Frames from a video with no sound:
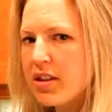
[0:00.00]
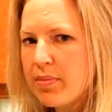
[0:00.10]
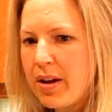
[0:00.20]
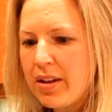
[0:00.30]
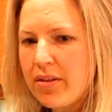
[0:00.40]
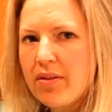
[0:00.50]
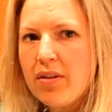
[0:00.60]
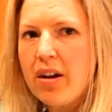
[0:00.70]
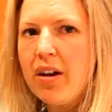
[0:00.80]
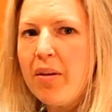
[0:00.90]
is my
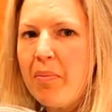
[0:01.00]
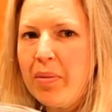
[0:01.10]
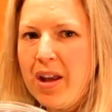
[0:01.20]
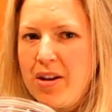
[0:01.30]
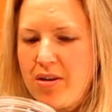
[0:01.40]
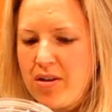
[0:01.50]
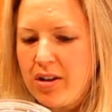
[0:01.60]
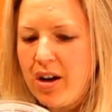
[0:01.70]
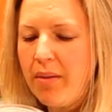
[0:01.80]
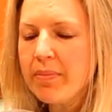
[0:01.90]
little blender
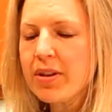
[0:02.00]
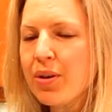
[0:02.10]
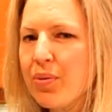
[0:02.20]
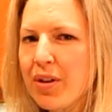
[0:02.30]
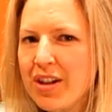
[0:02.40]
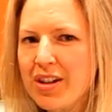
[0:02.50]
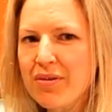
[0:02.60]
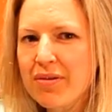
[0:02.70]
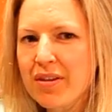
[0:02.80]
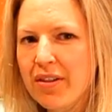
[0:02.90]
cup, so we're going to
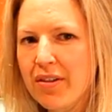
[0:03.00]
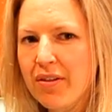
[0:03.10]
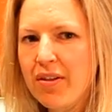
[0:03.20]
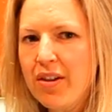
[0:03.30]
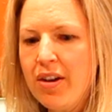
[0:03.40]
use the little